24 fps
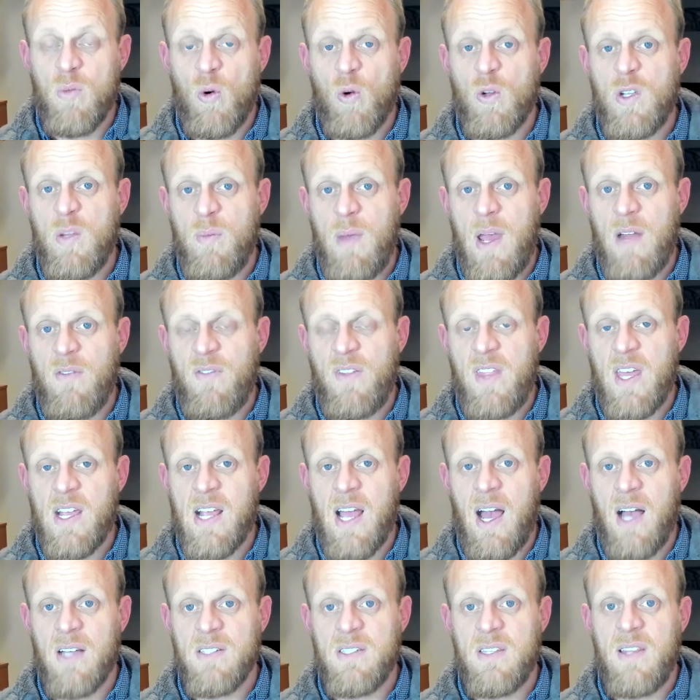demand for their
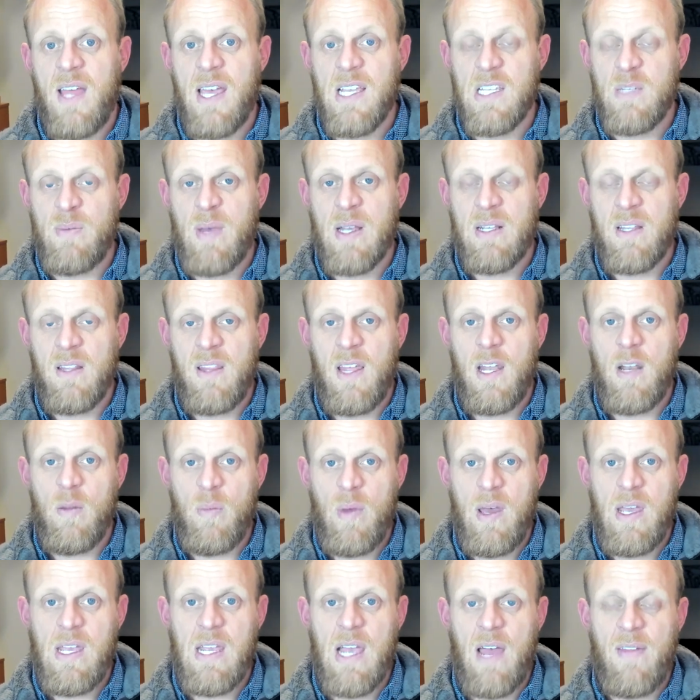cars than they expected there to
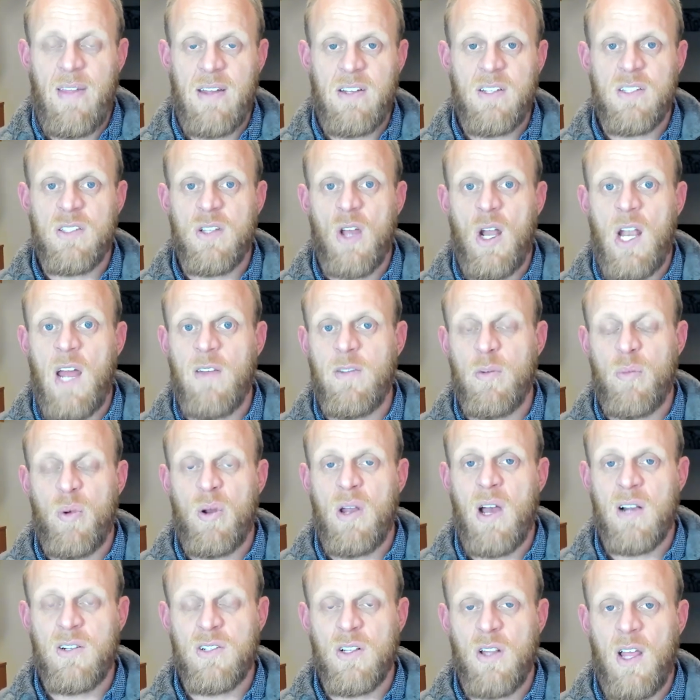be, and they just don't have the
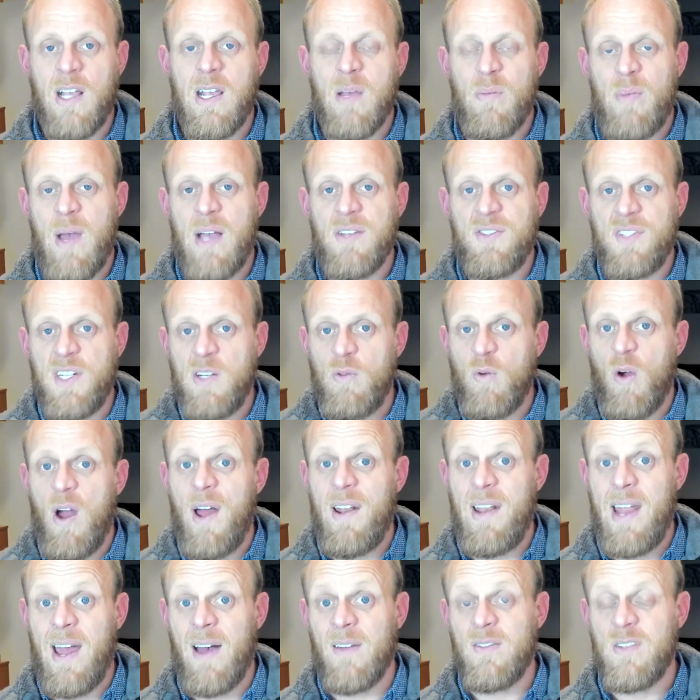production line capacity right
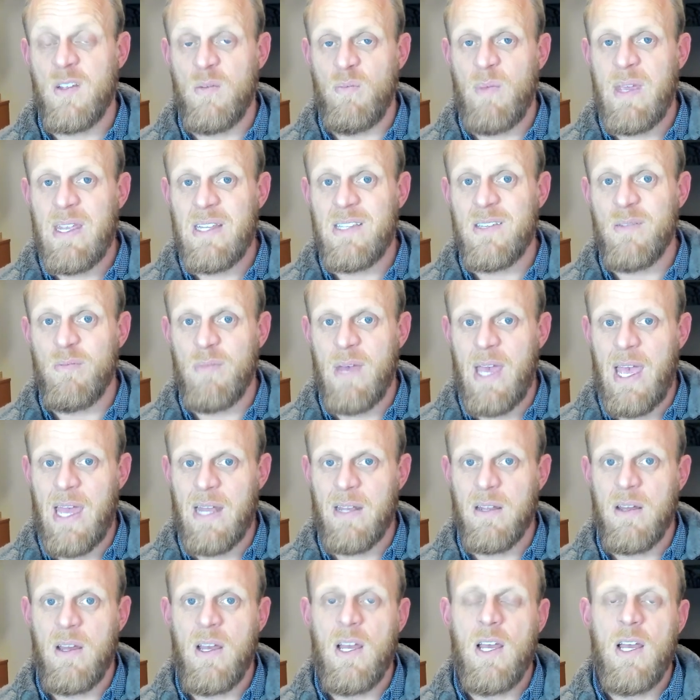now to meet demand,
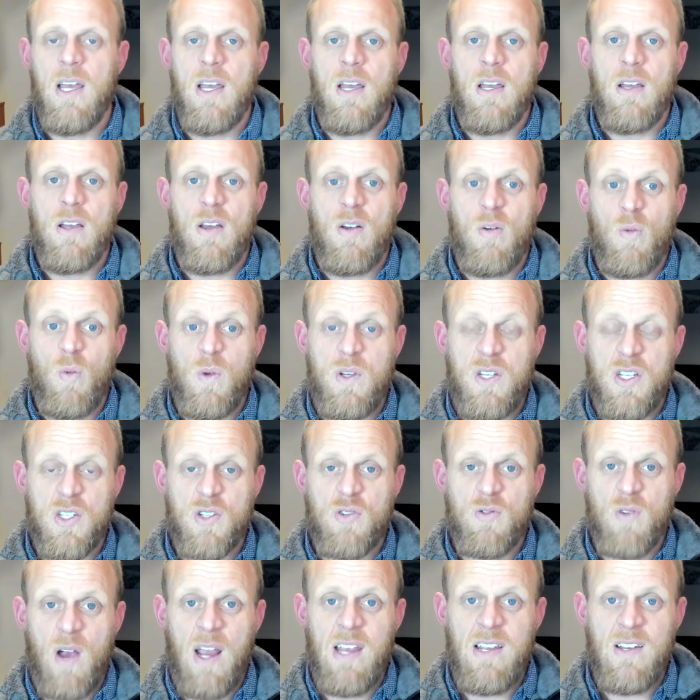which is
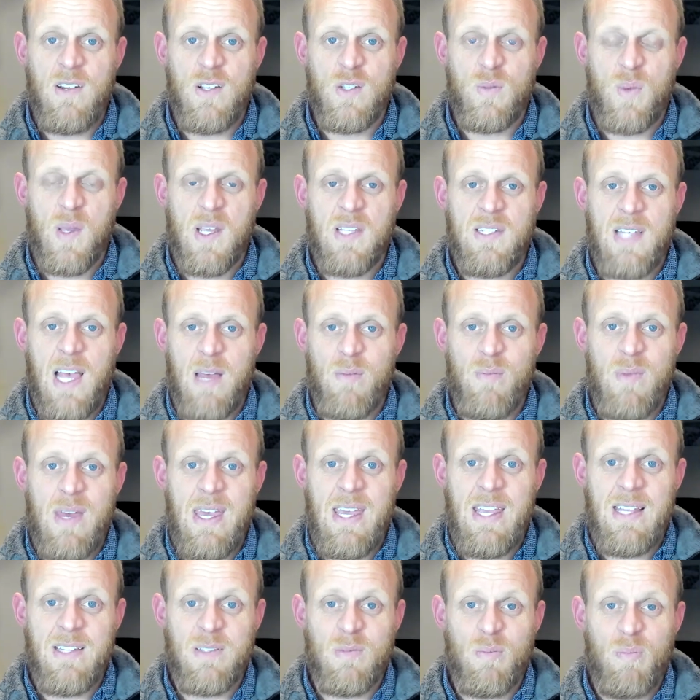great news because that
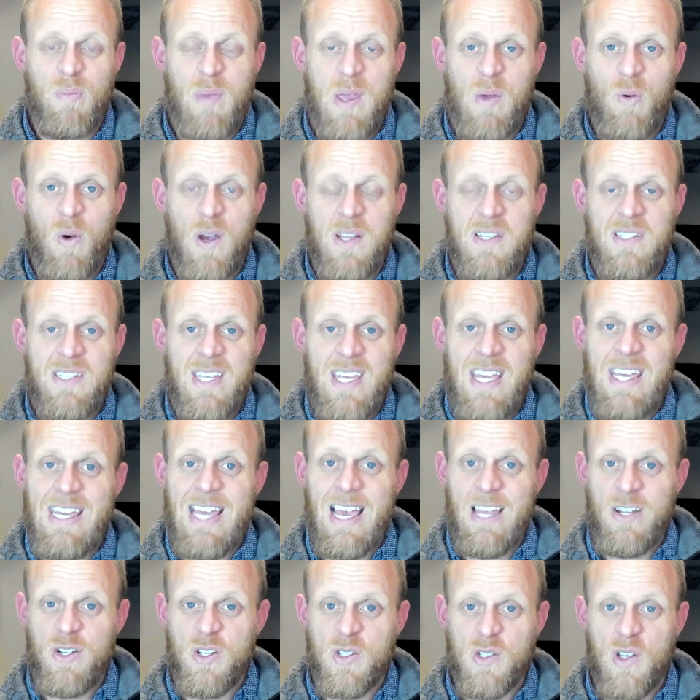means BYD are
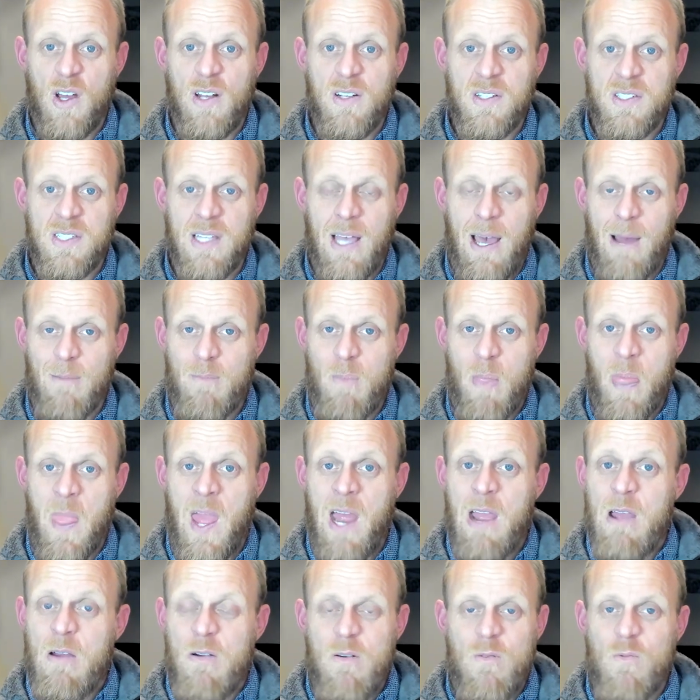just going to start
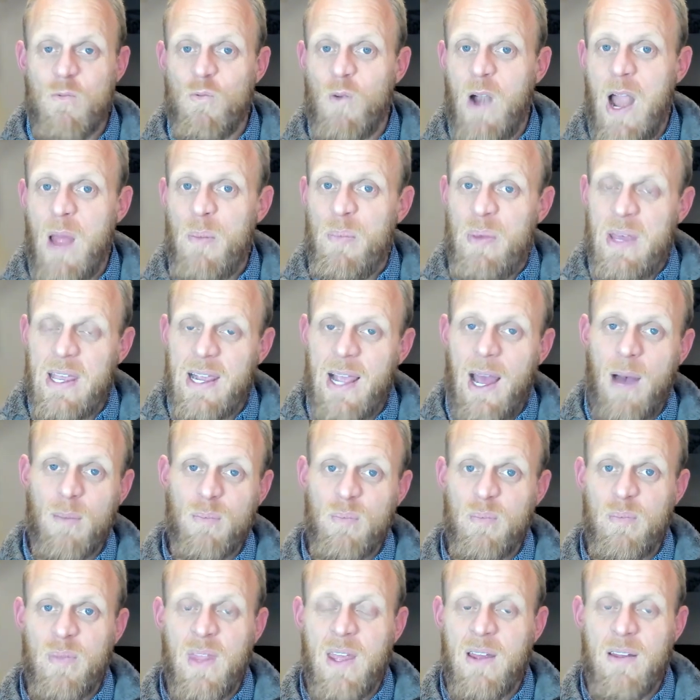ramping up
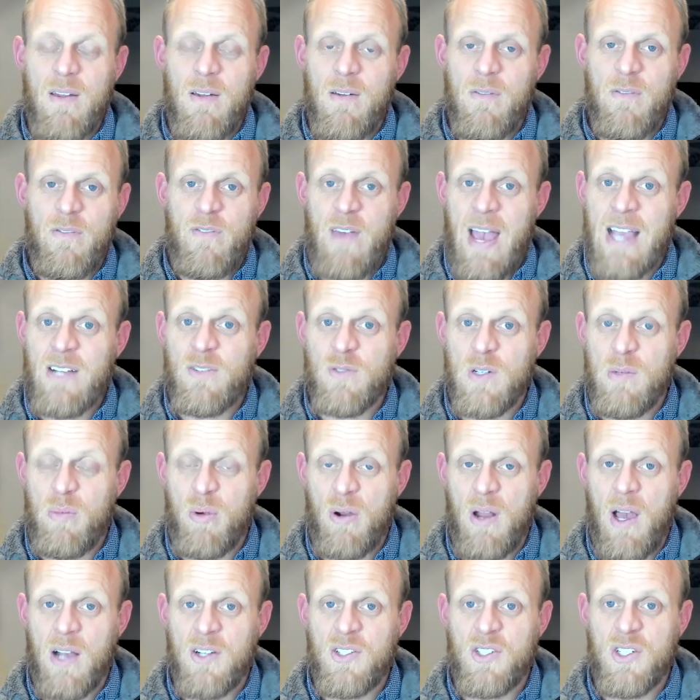factory
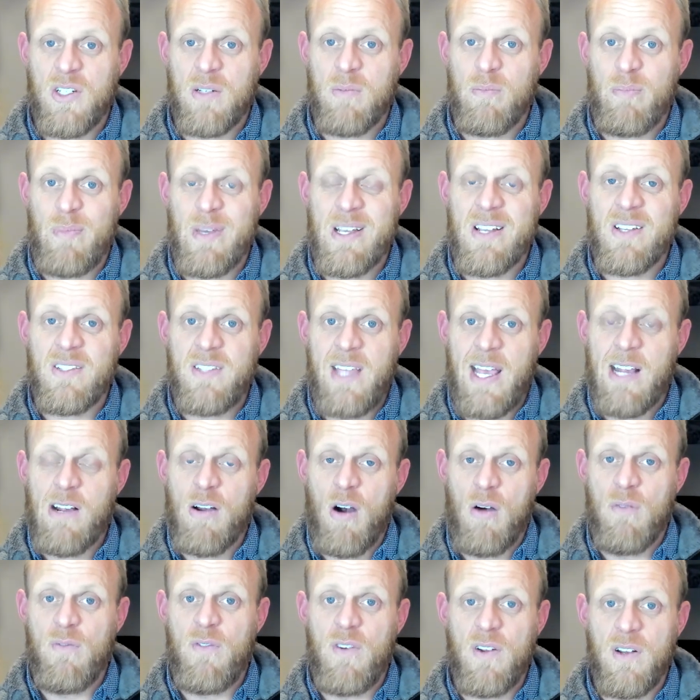production because they're
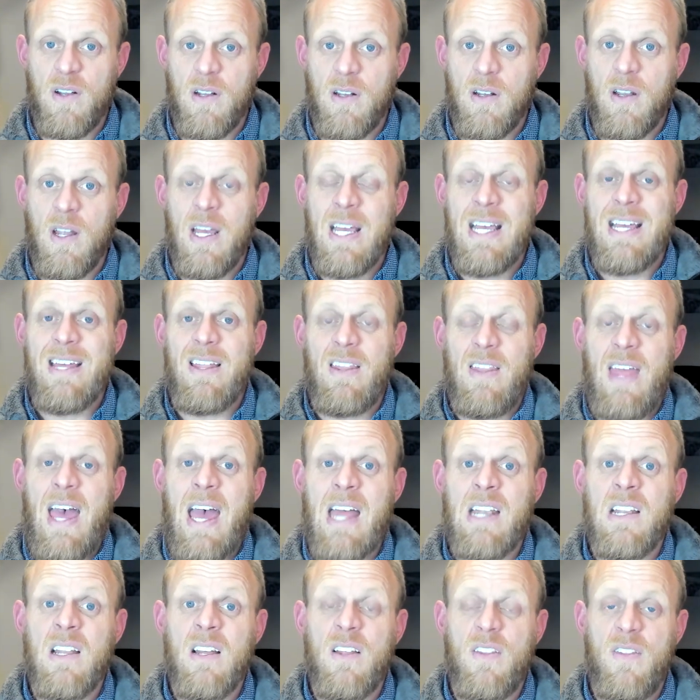confident that
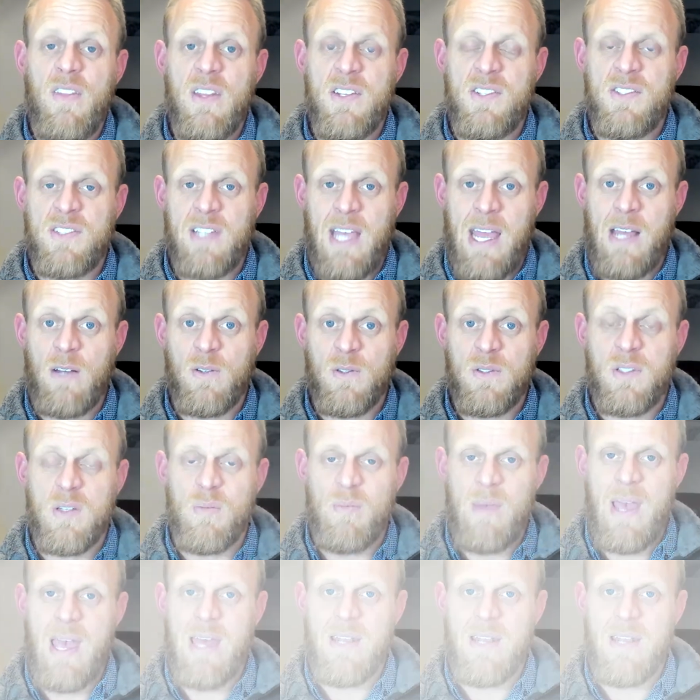the sales demand